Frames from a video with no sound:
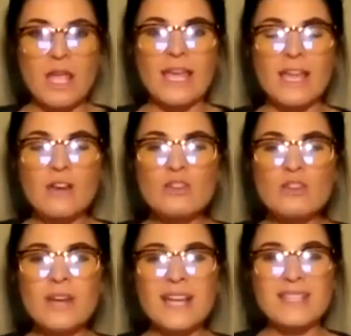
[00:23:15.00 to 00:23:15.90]
Here's
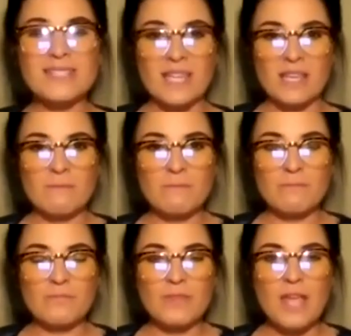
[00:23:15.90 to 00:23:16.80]
what I see.
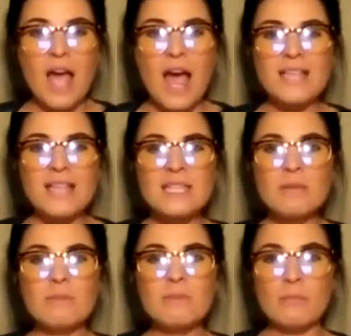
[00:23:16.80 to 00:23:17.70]
I
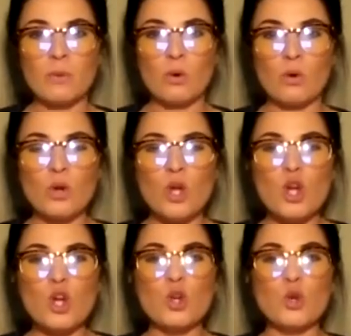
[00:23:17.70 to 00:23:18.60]
see people
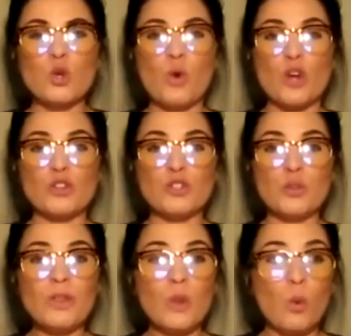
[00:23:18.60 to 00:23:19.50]
who are
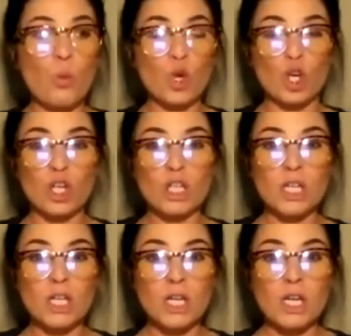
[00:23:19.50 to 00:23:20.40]
doing the work,
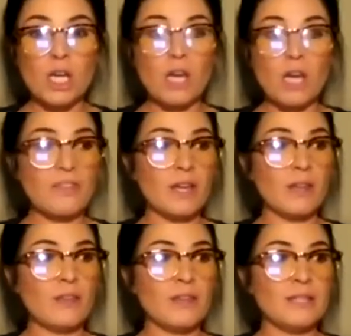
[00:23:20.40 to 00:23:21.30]

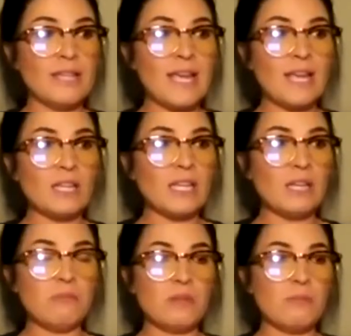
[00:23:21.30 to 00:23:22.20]
the
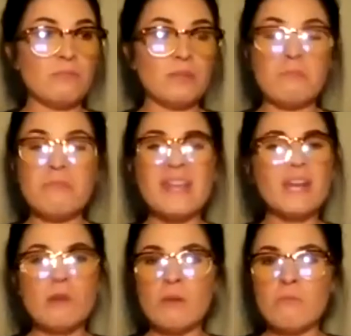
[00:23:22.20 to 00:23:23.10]
daily, the
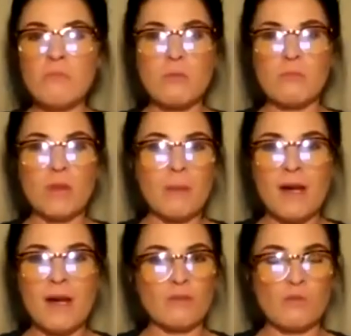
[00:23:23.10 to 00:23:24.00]
minimum
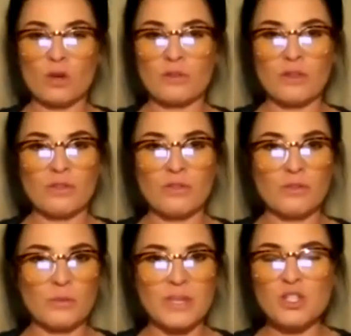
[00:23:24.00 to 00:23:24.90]
amount of work, the
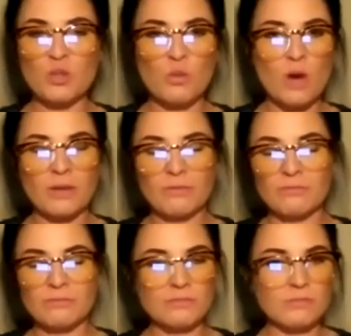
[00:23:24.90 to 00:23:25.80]
3, 2, 1,
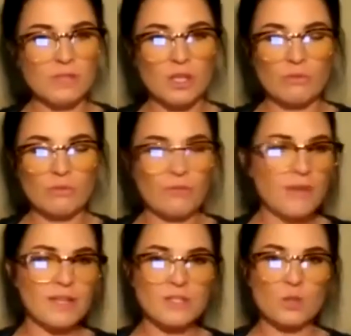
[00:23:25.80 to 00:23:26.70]

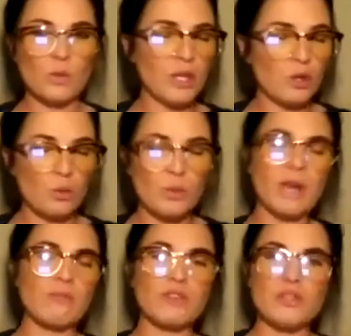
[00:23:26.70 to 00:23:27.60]
5 days a week or
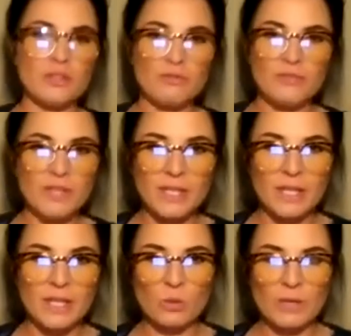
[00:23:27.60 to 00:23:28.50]
whenever you can fit it
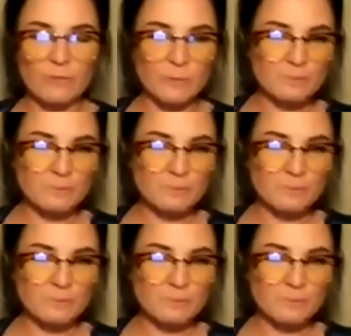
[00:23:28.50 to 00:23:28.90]
in or whatever.